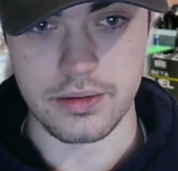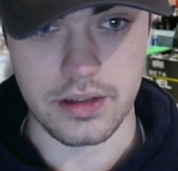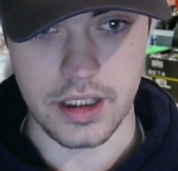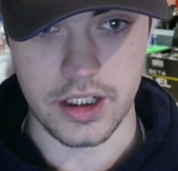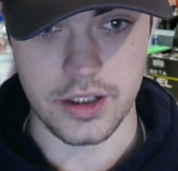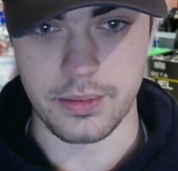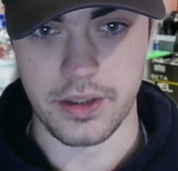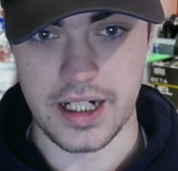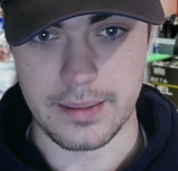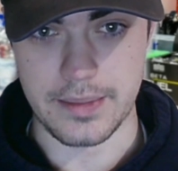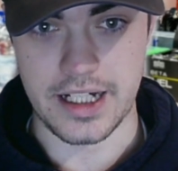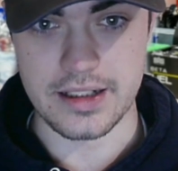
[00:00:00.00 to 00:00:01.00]
hope
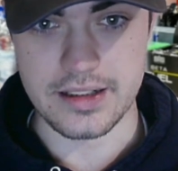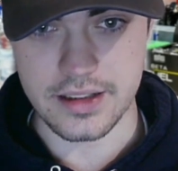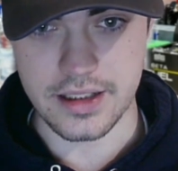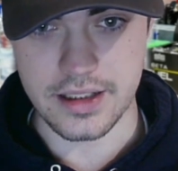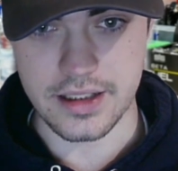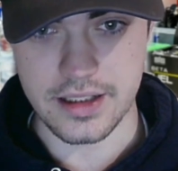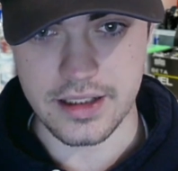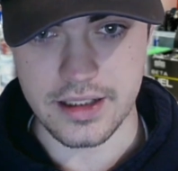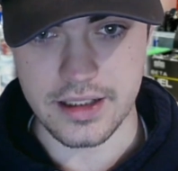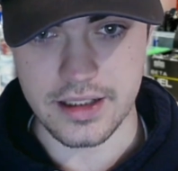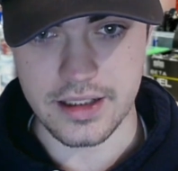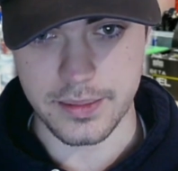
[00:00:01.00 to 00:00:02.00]
I am at. That'd
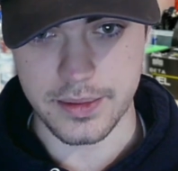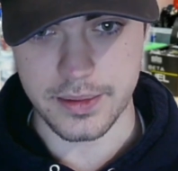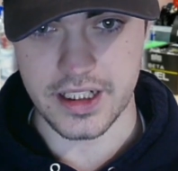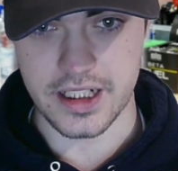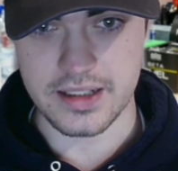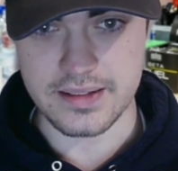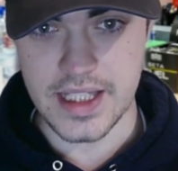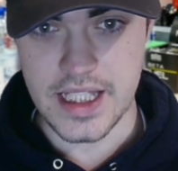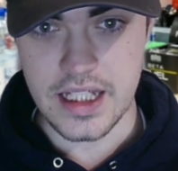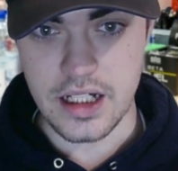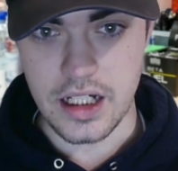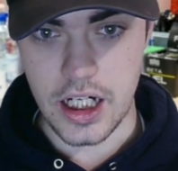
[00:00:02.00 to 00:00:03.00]
be sick to
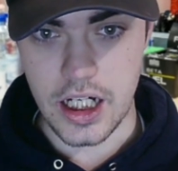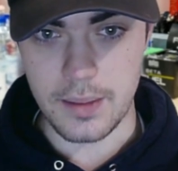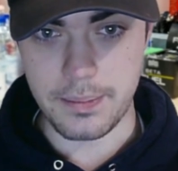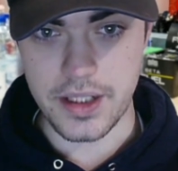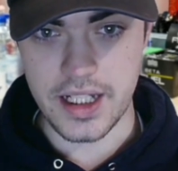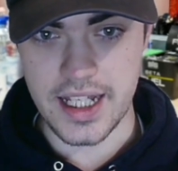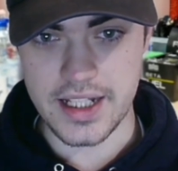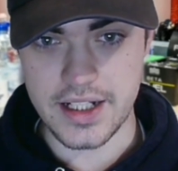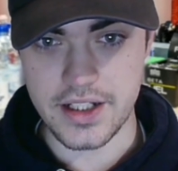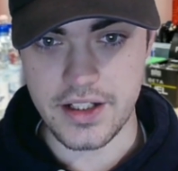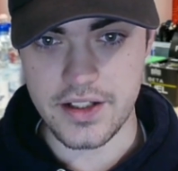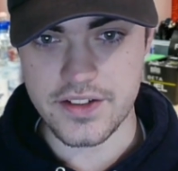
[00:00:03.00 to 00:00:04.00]
be there.
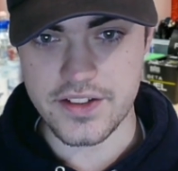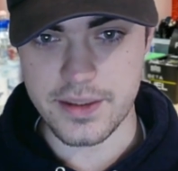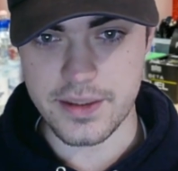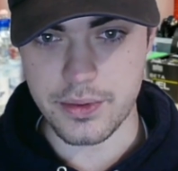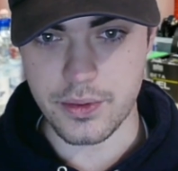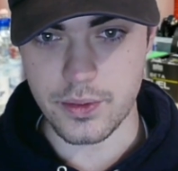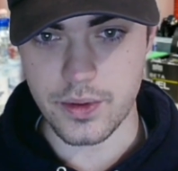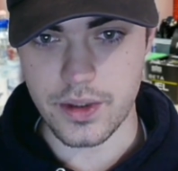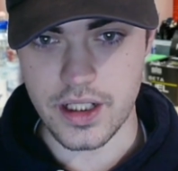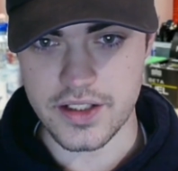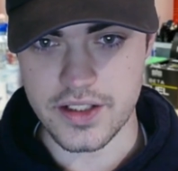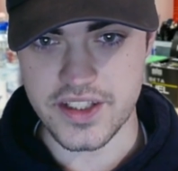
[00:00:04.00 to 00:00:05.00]
But let the
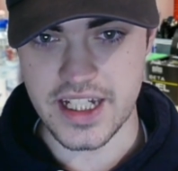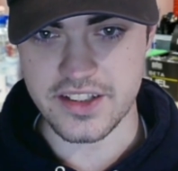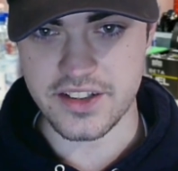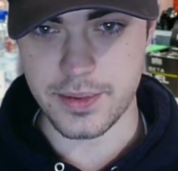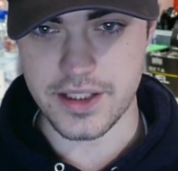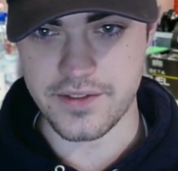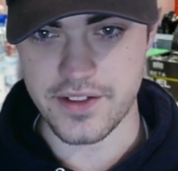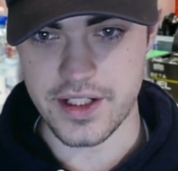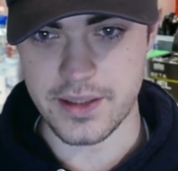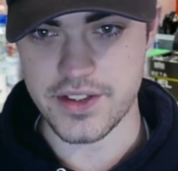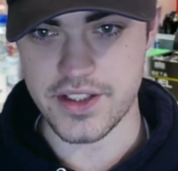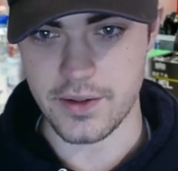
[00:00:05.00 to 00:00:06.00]
simple stats
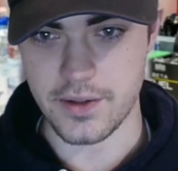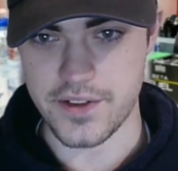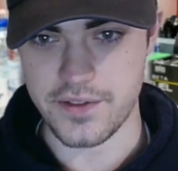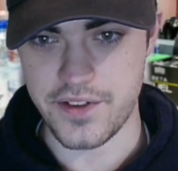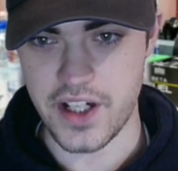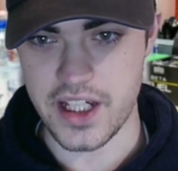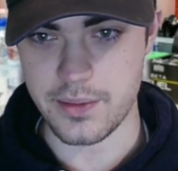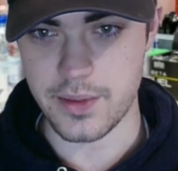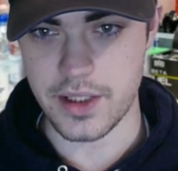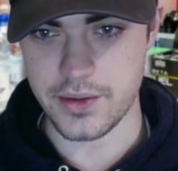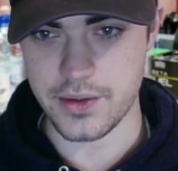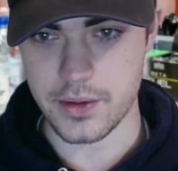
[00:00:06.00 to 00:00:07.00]
speak for themselves. The
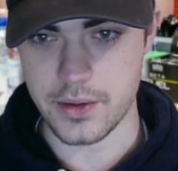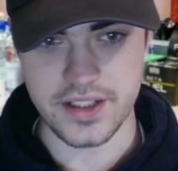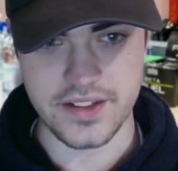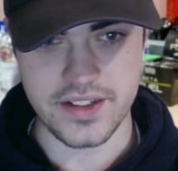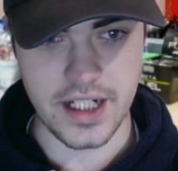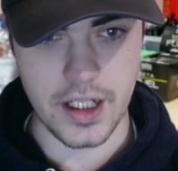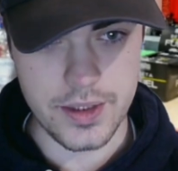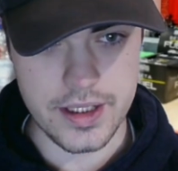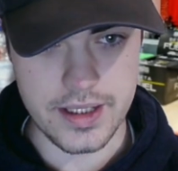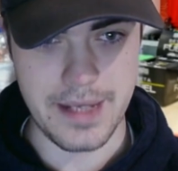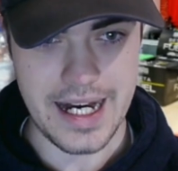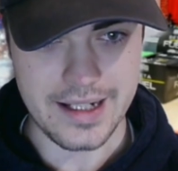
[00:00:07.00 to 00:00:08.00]
31-year-old is
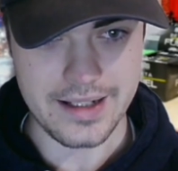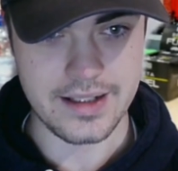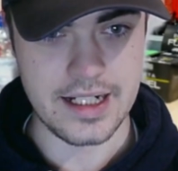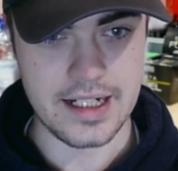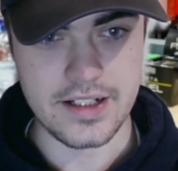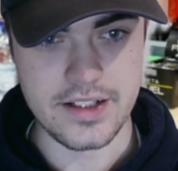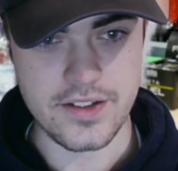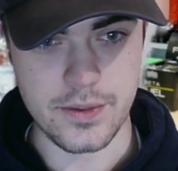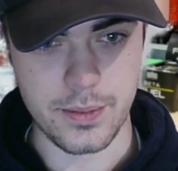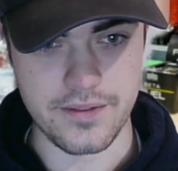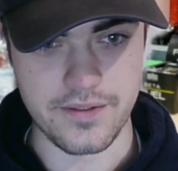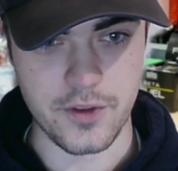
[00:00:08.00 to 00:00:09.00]
the only man
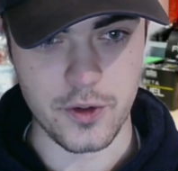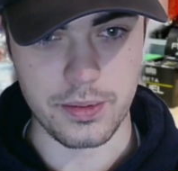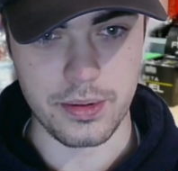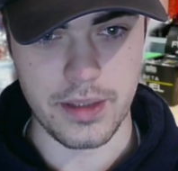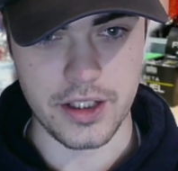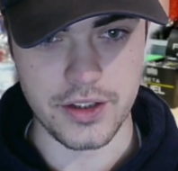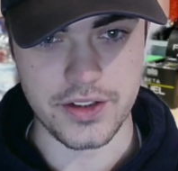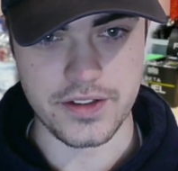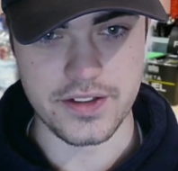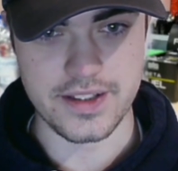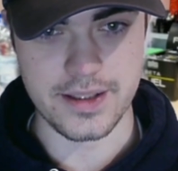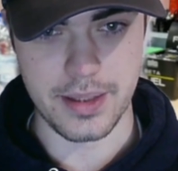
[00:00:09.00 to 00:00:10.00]
to win 4
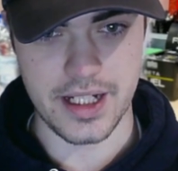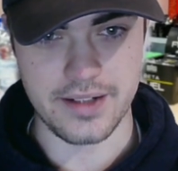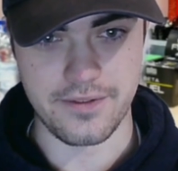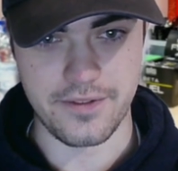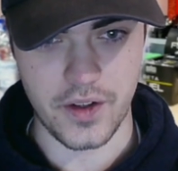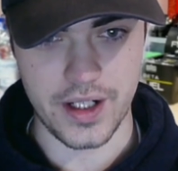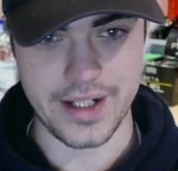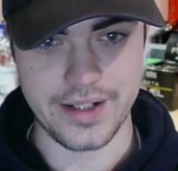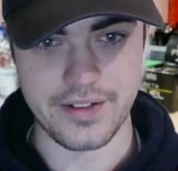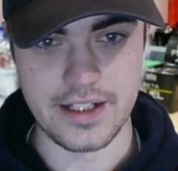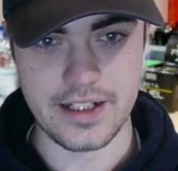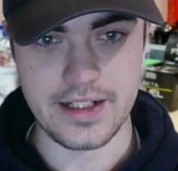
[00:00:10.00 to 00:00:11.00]
promotions and play in 5
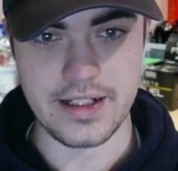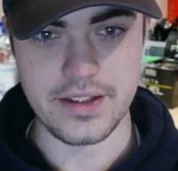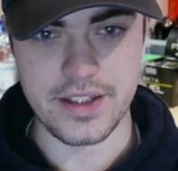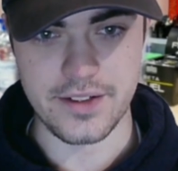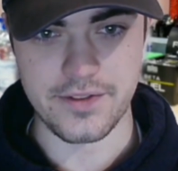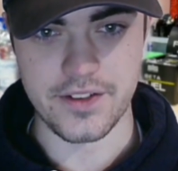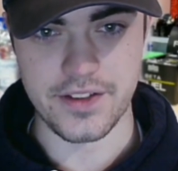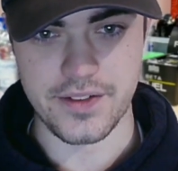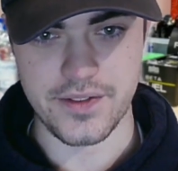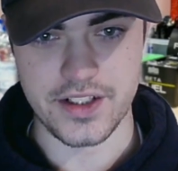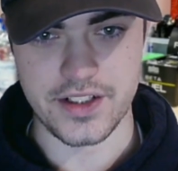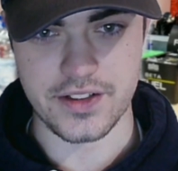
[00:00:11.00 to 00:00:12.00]
different
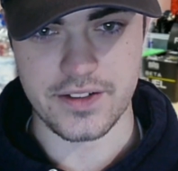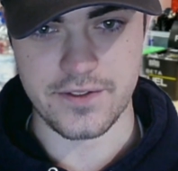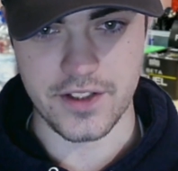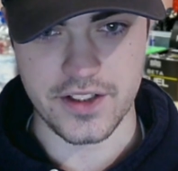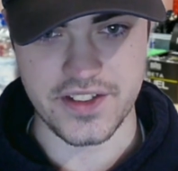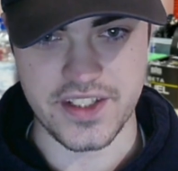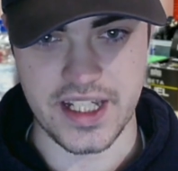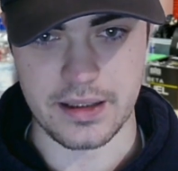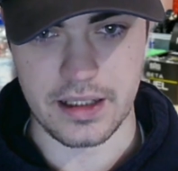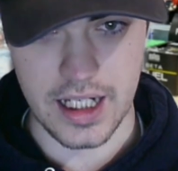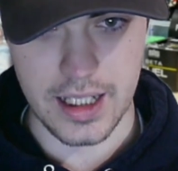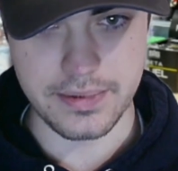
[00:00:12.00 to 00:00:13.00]
divisions for the same
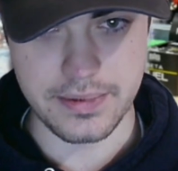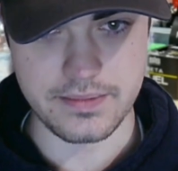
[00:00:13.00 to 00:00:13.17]
club.